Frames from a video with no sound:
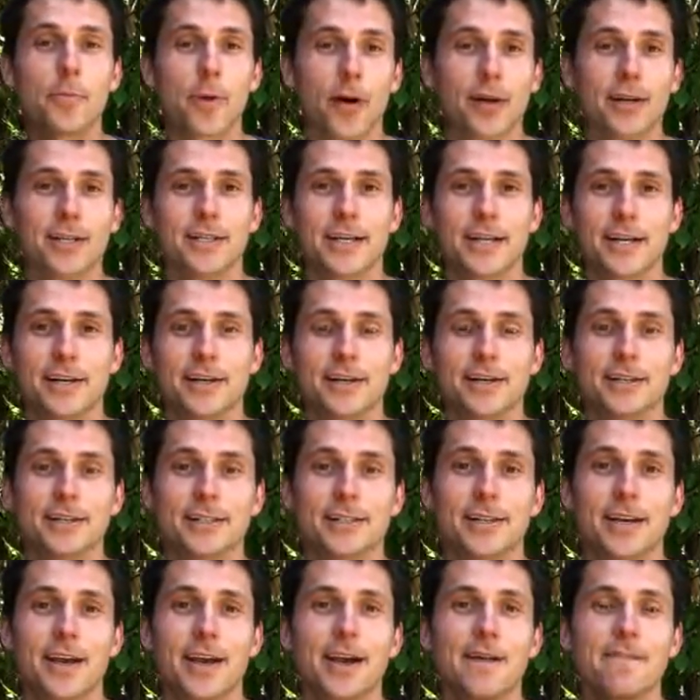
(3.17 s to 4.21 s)

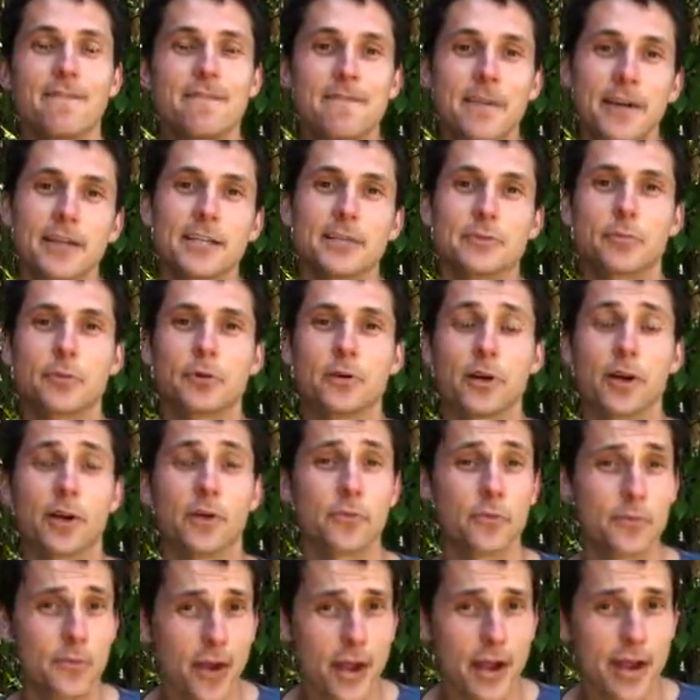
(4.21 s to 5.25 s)
Bartenders Facebook
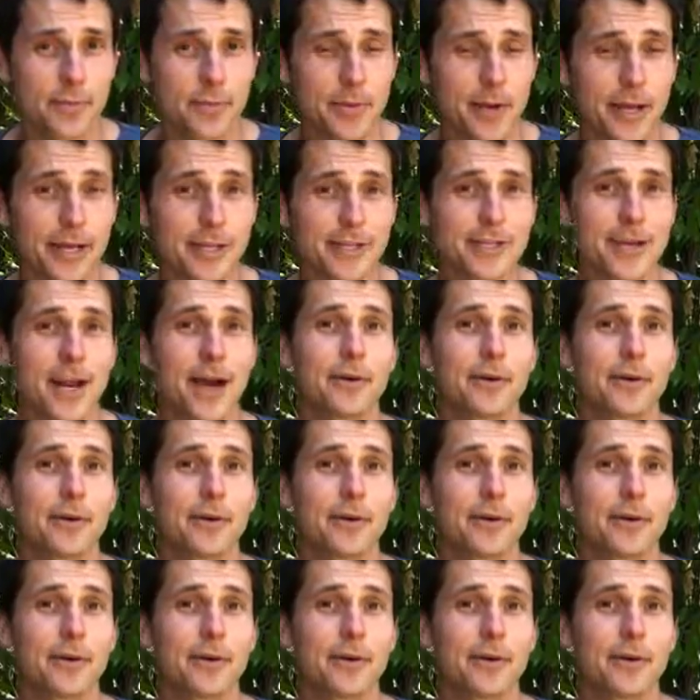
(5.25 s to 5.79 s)
fan page.